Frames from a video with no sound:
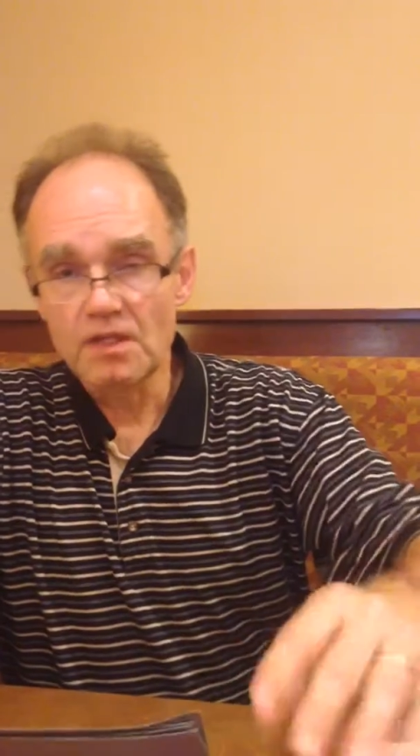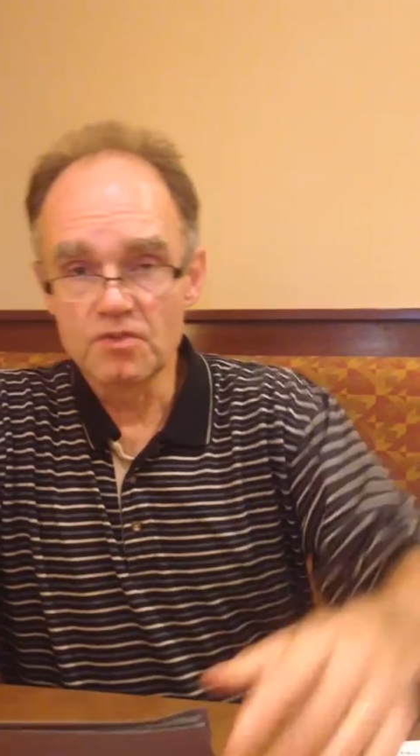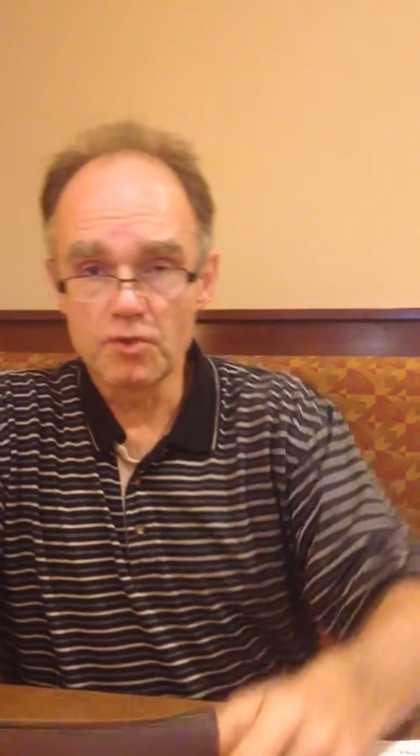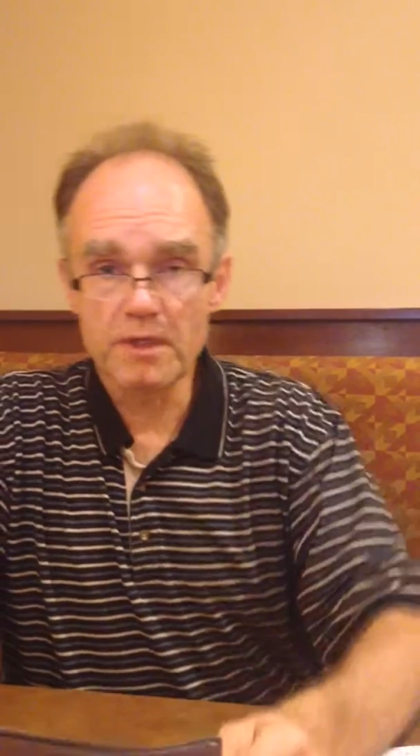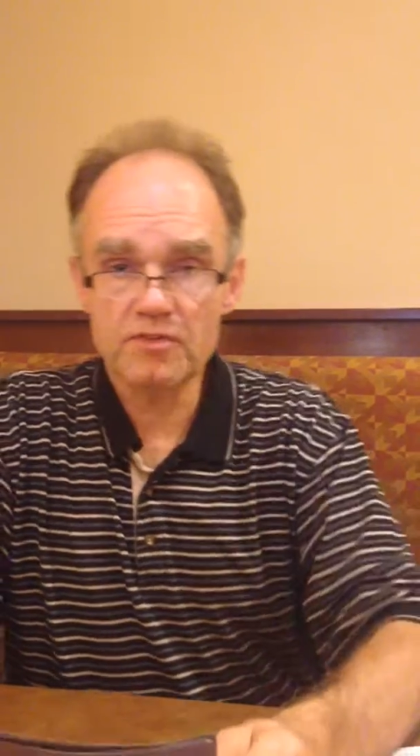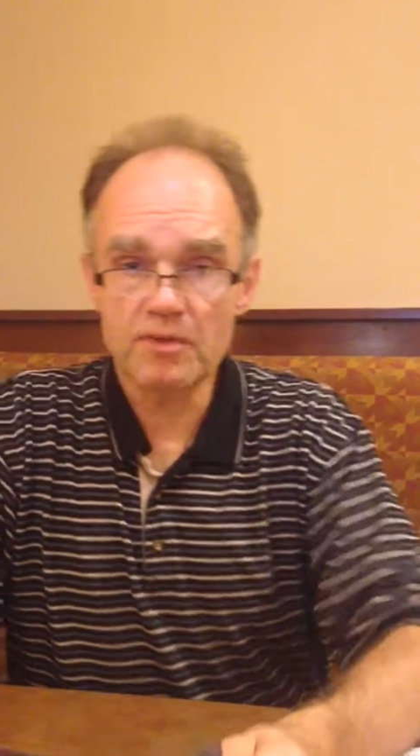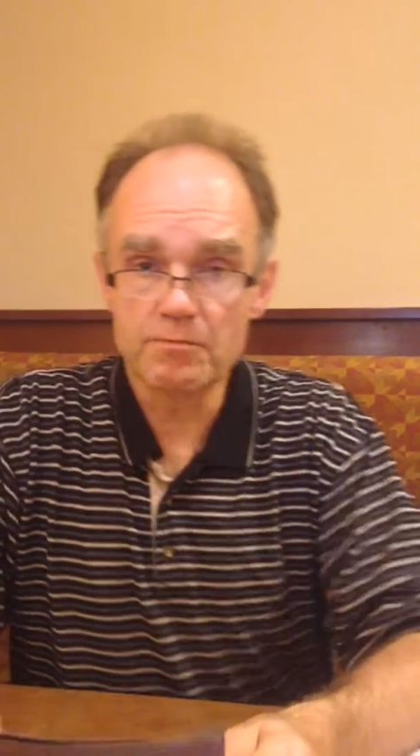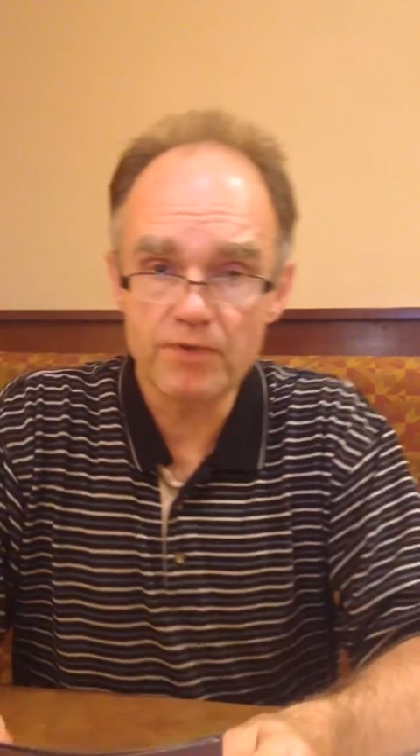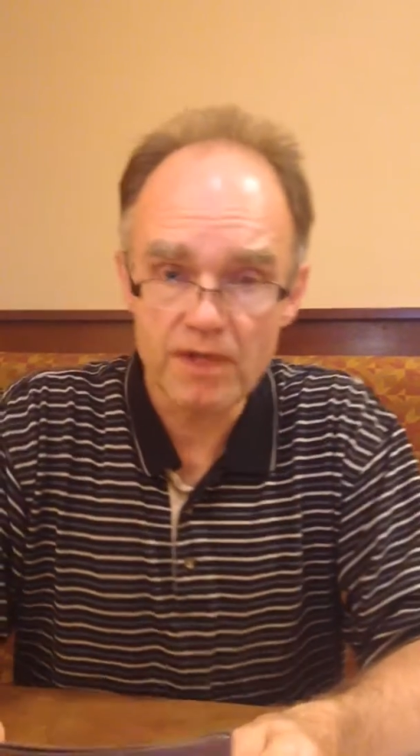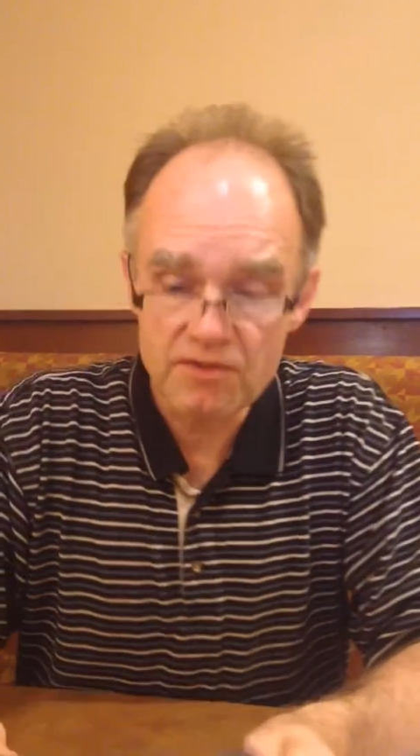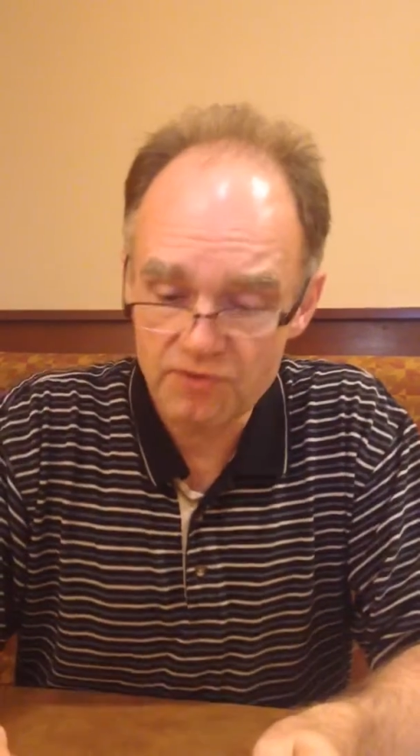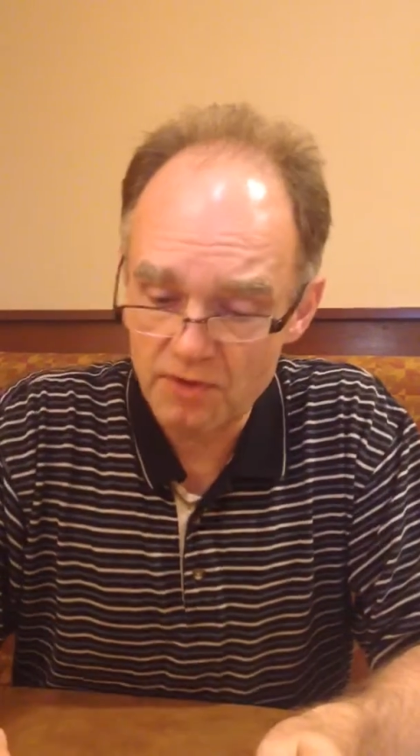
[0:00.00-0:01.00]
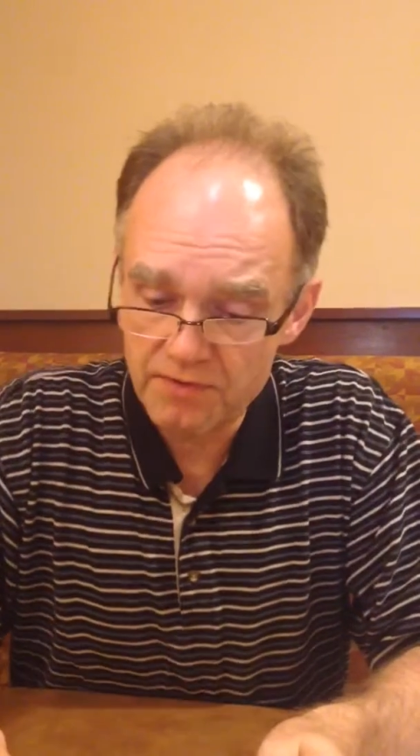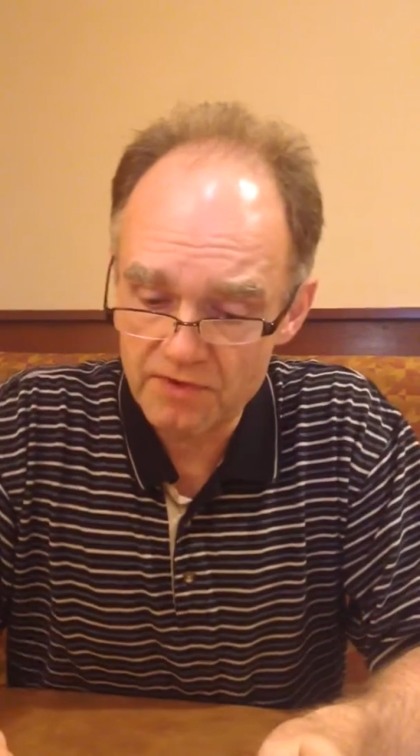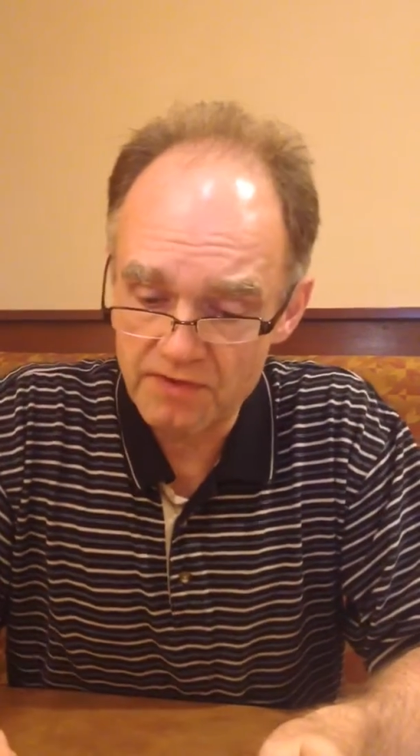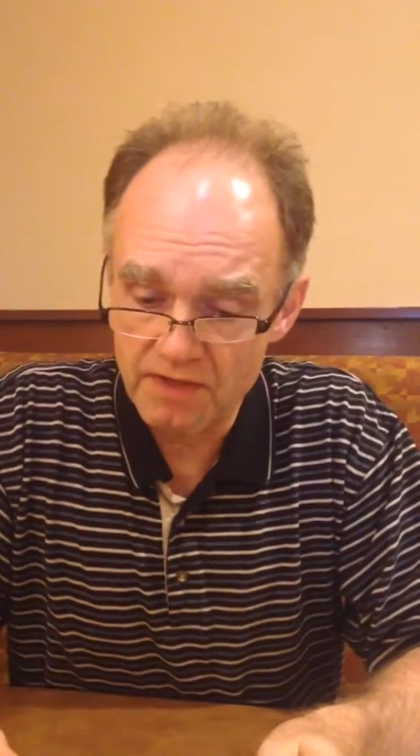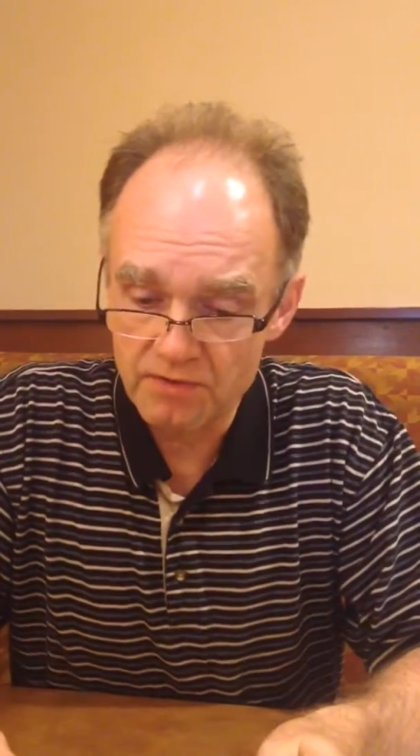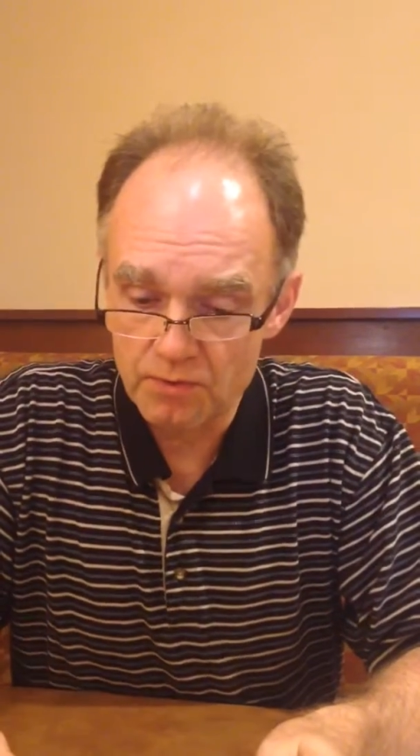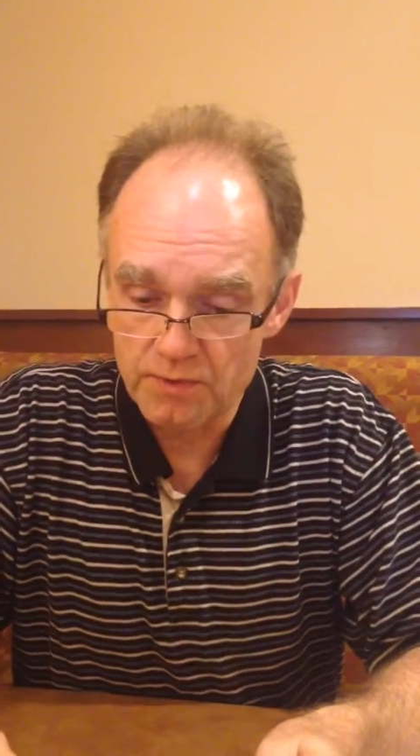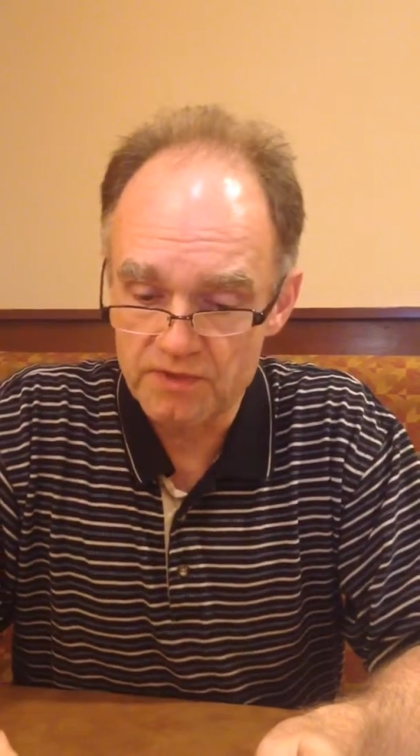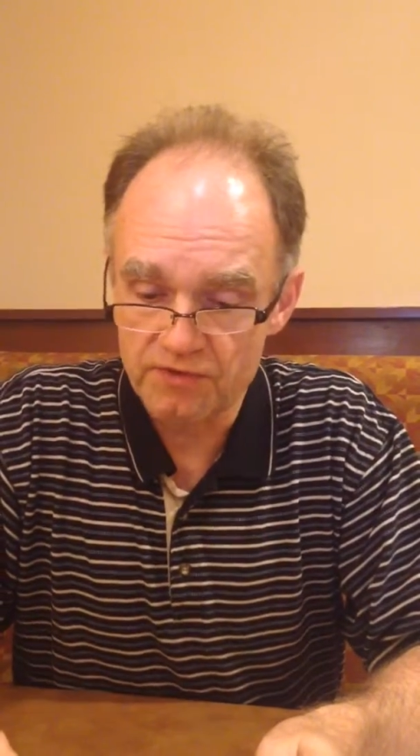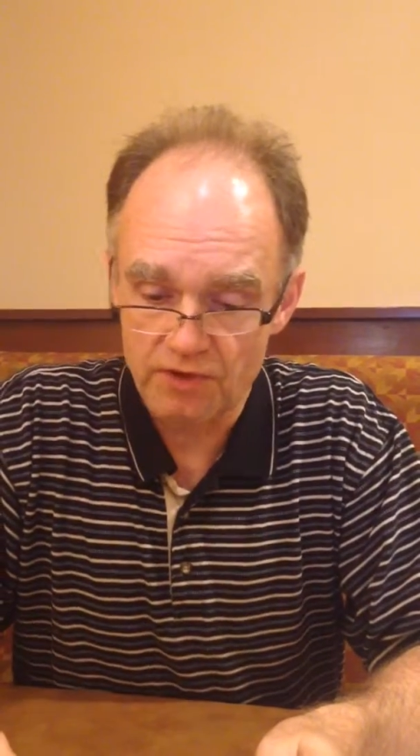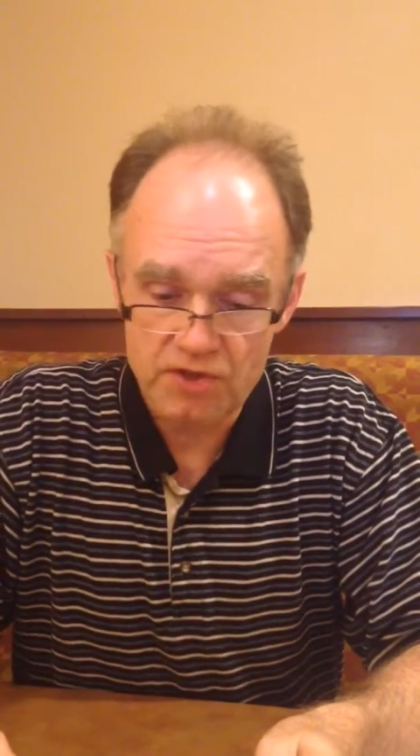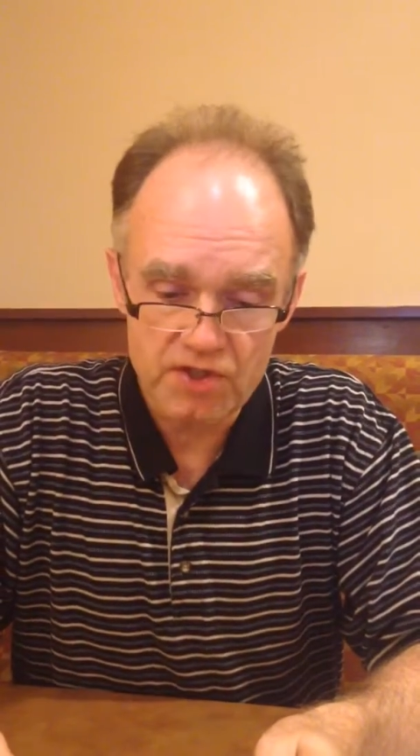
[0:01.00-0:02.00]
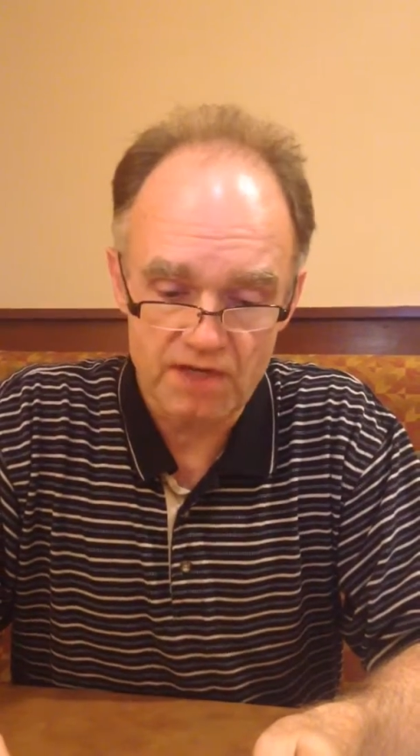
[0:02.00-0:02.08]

doing some very surface level research,